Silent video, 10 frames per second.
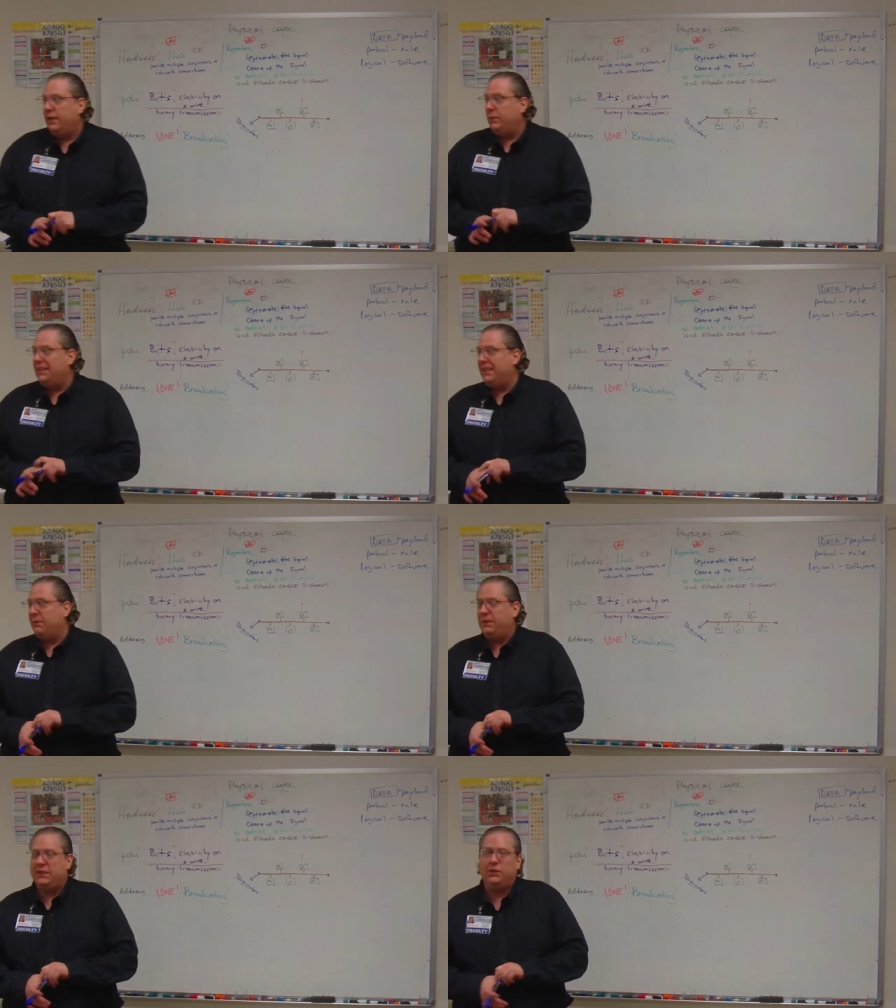We said
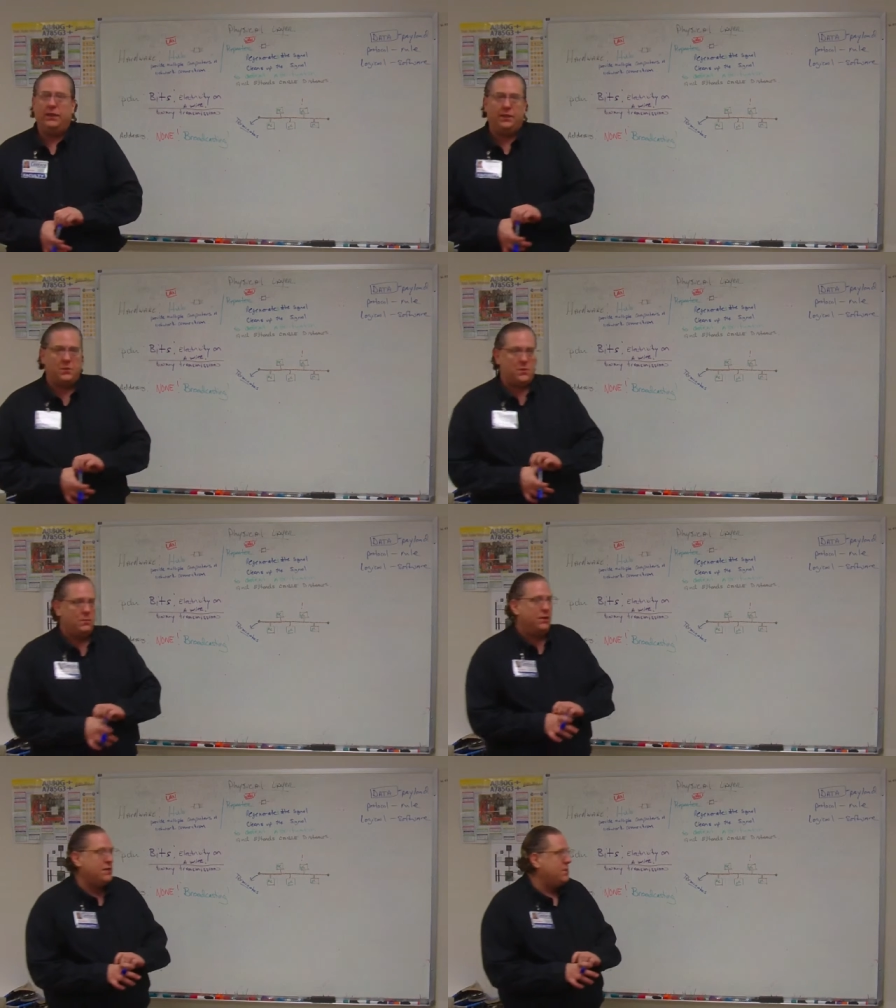the physical layer is
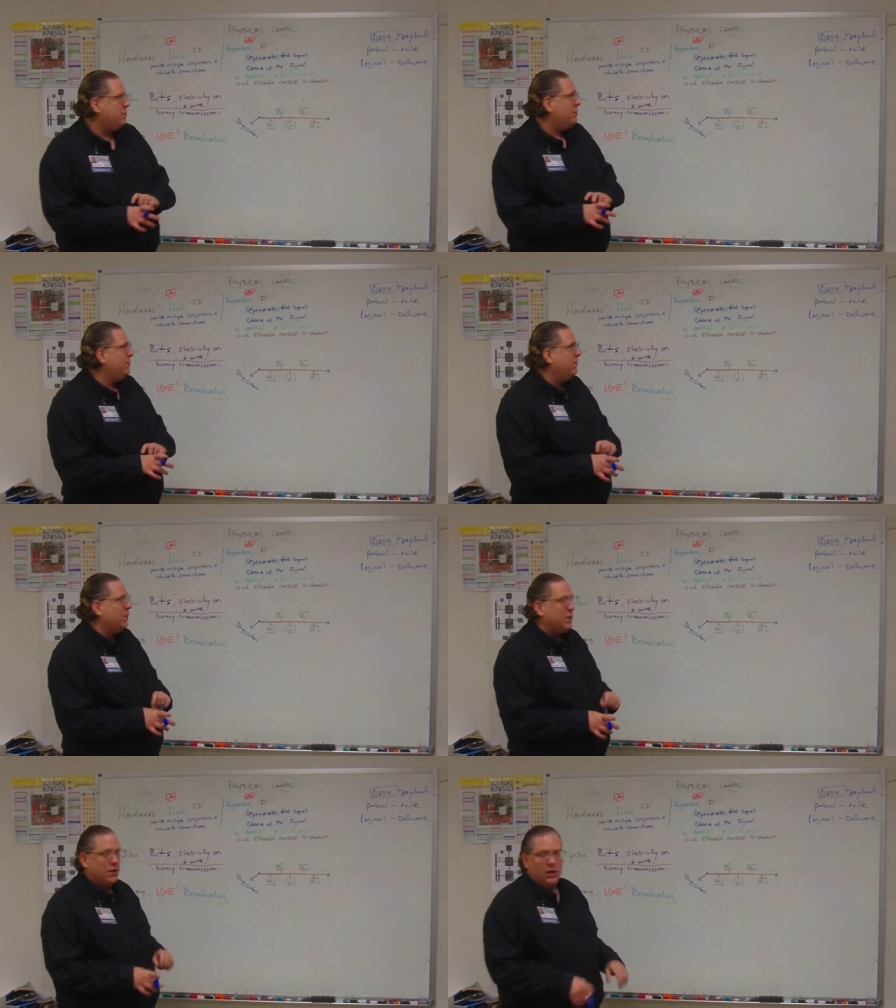responsible
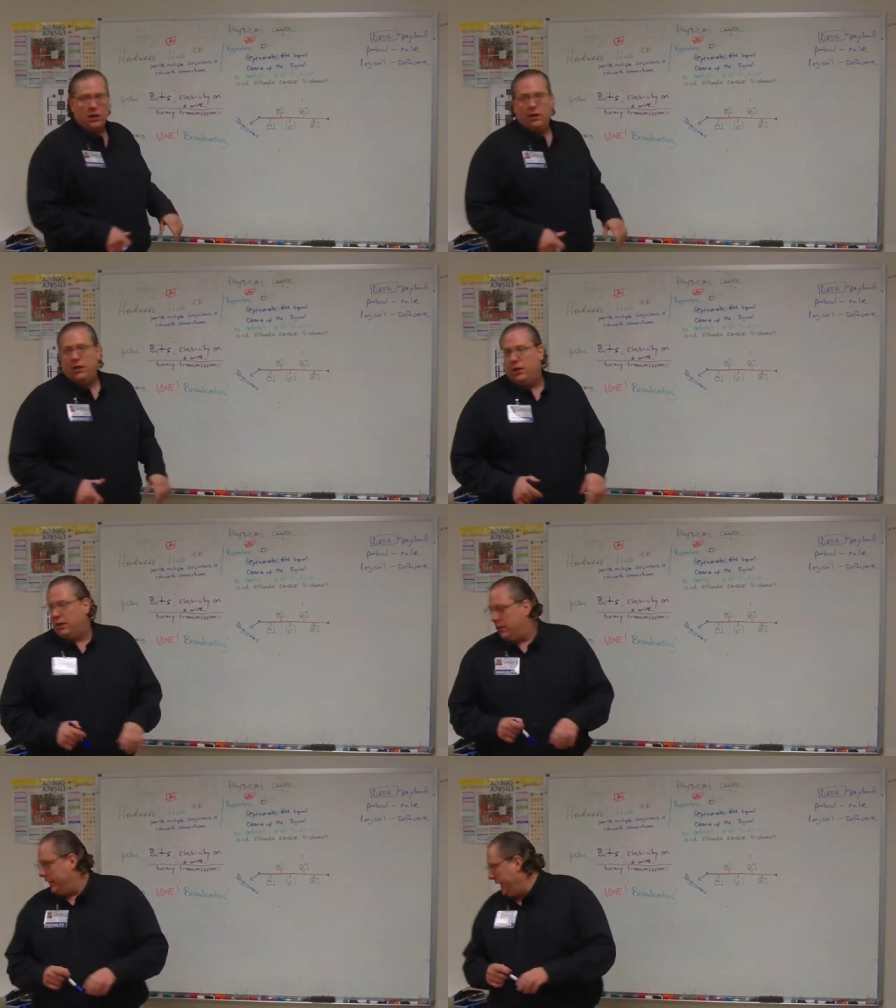for
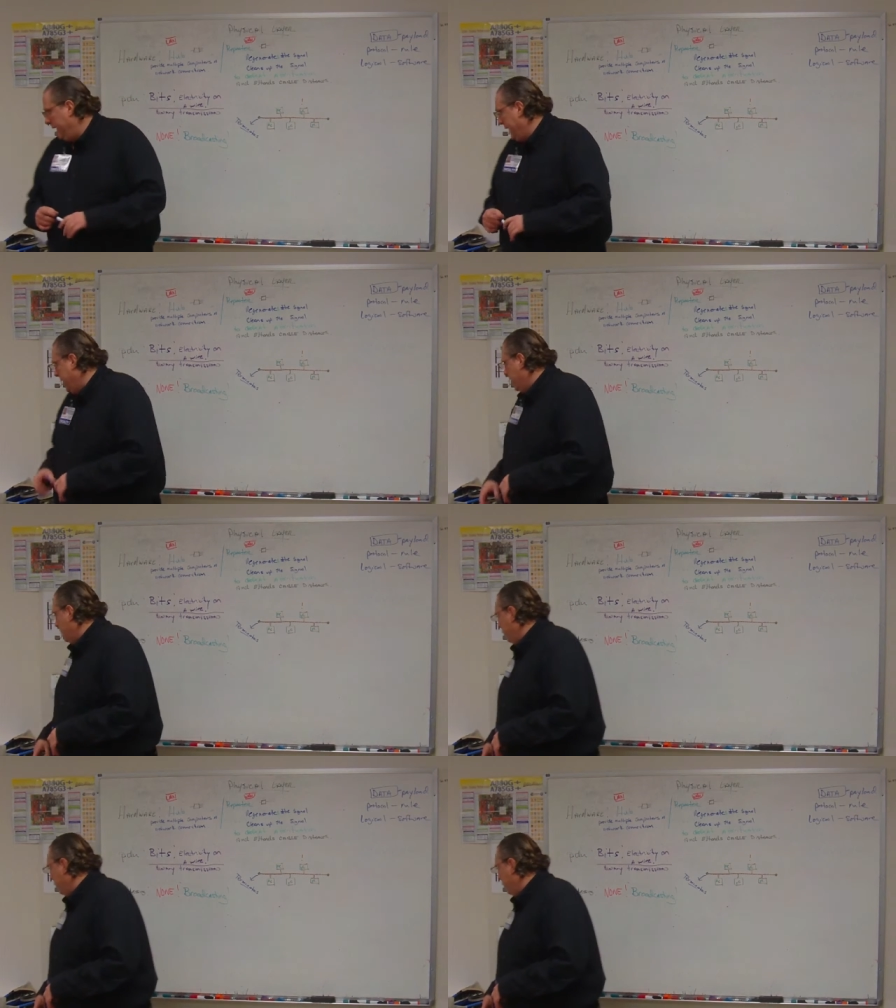the